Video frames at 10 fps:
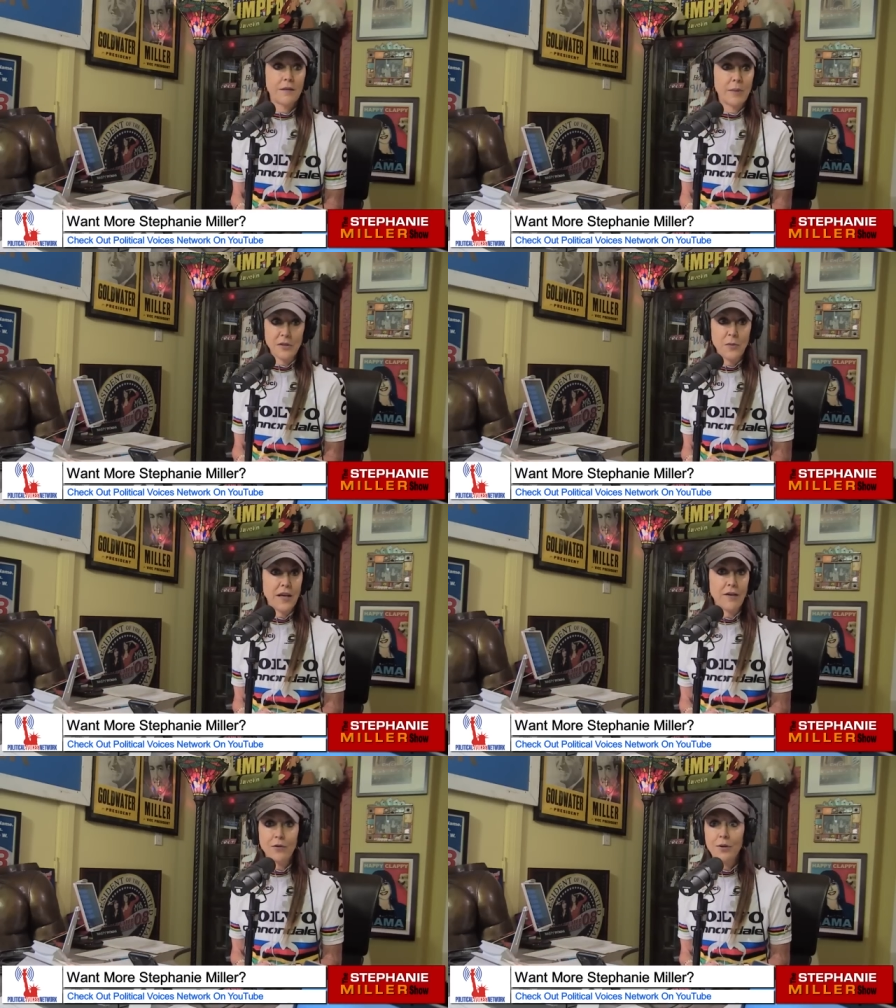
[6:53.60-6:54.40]
"Best Week
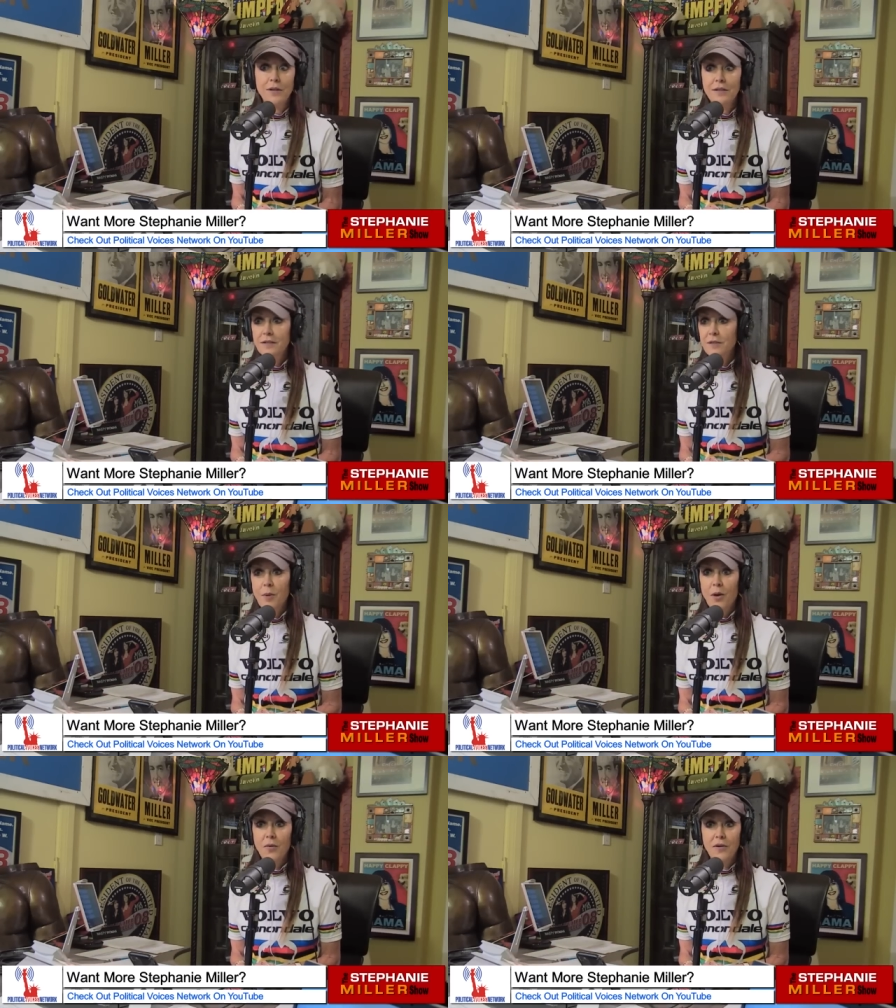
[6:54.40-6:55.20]
Ever"
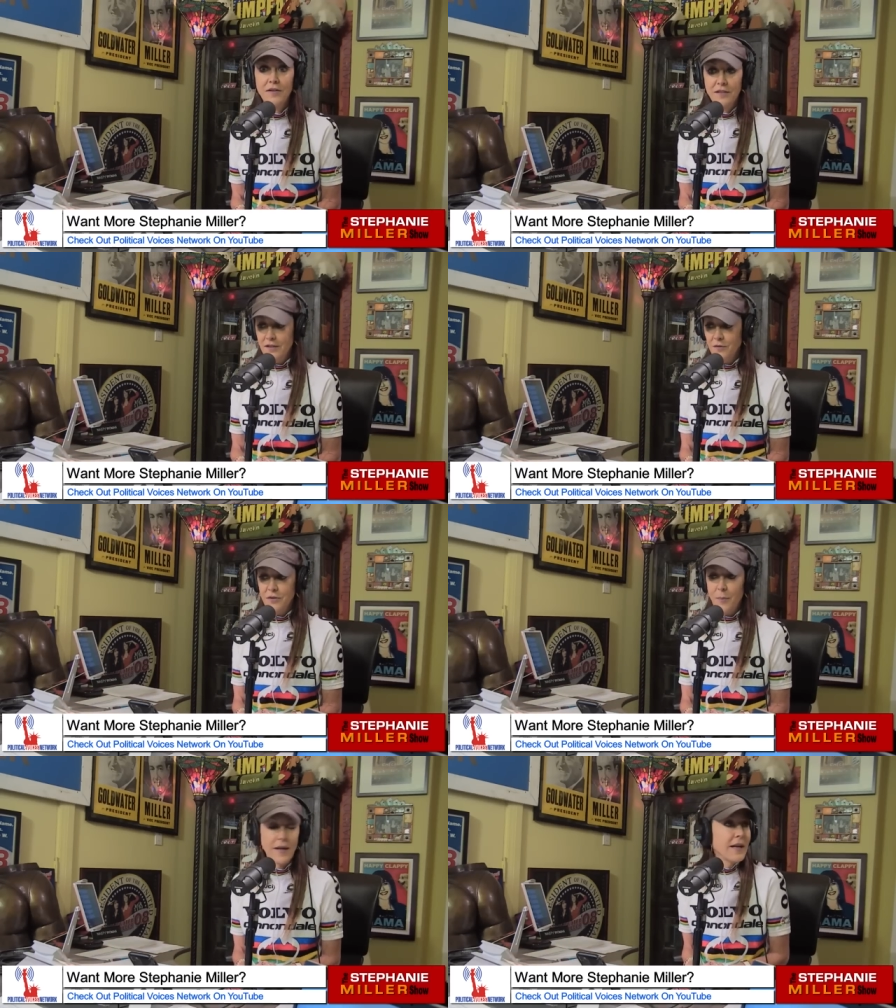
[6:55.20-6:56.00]
tomorrow? You know,
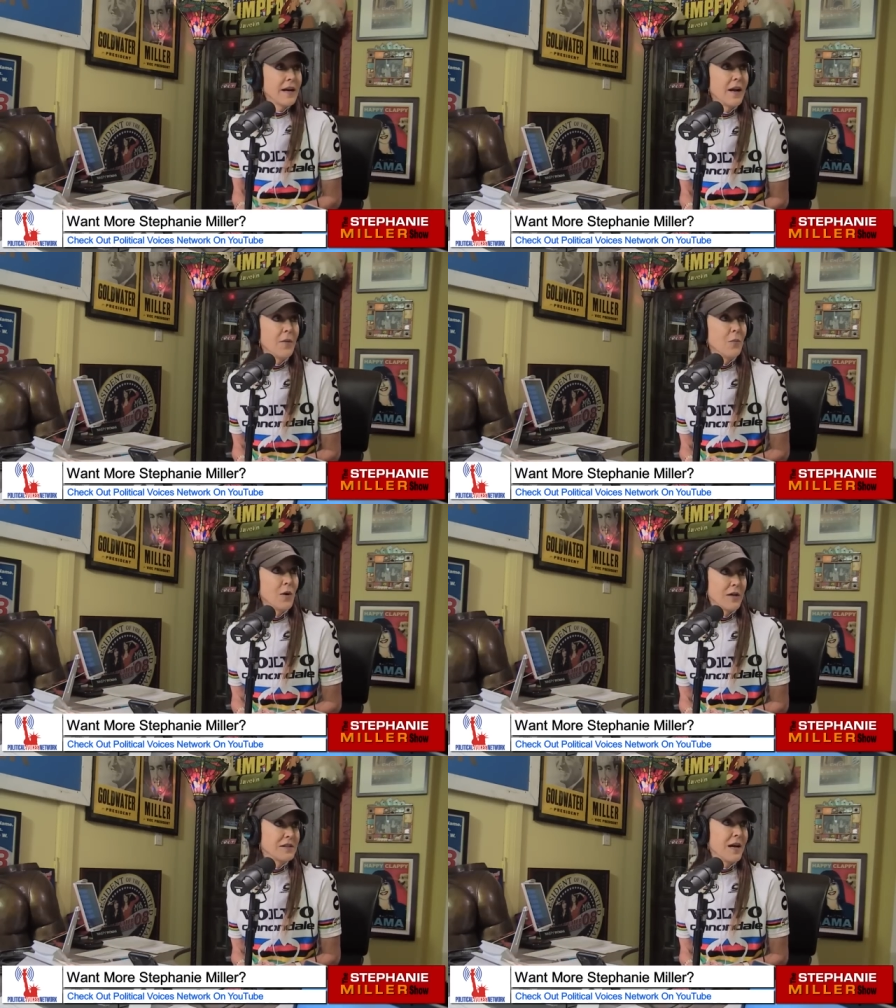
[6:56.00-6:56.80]
depending on
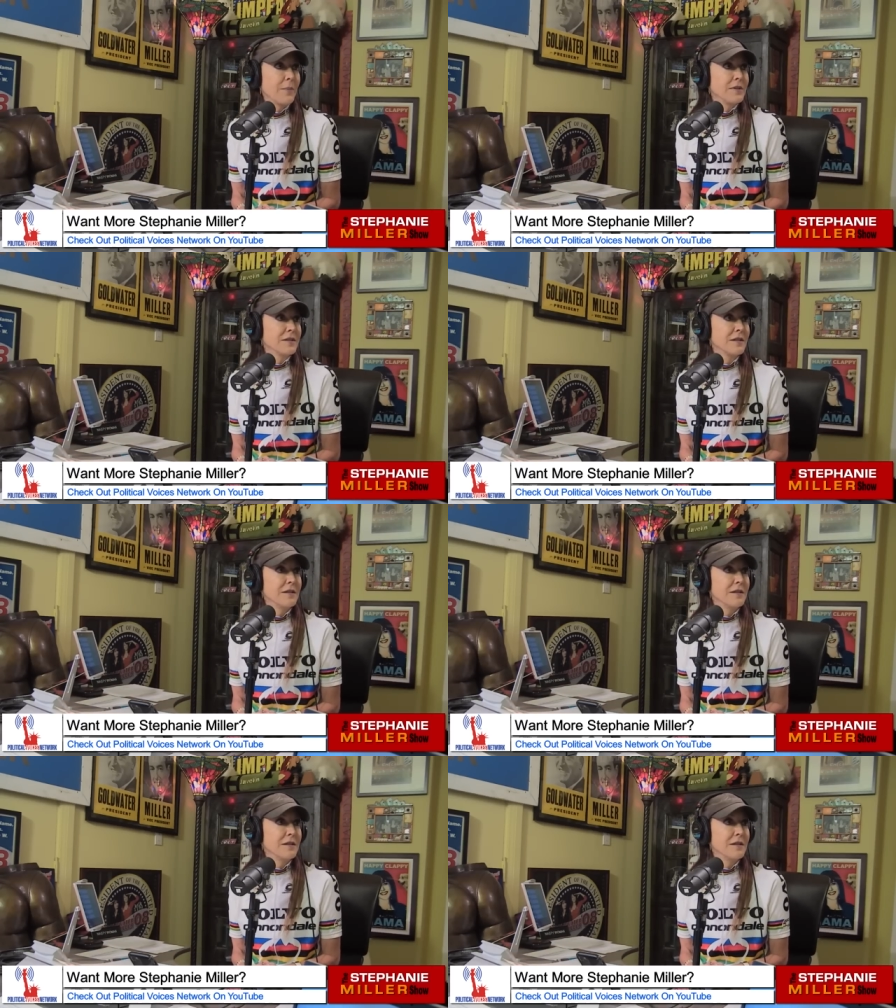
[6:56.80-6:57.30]
what else happens.